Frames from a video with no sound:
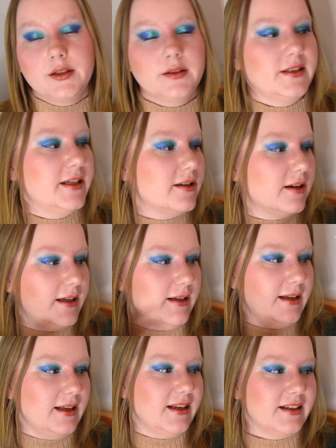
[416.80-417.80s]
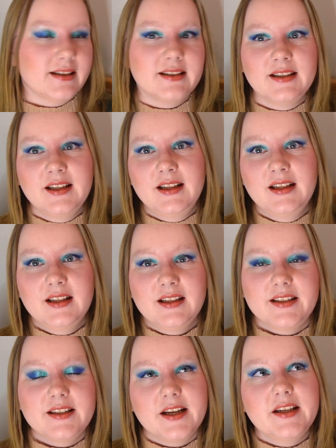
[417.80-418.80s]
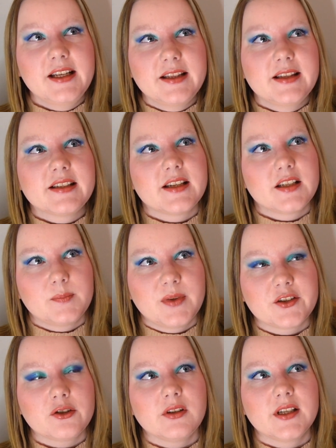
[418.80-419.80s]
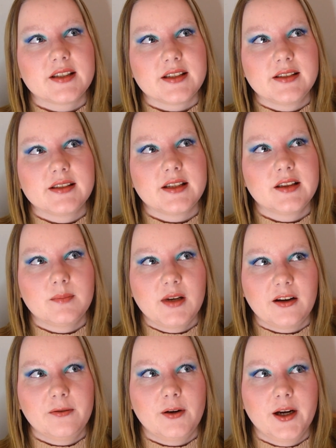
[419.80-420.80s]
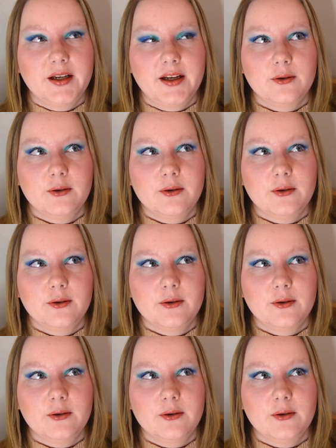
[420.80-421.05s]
Did I need this, especially since in the Black Friday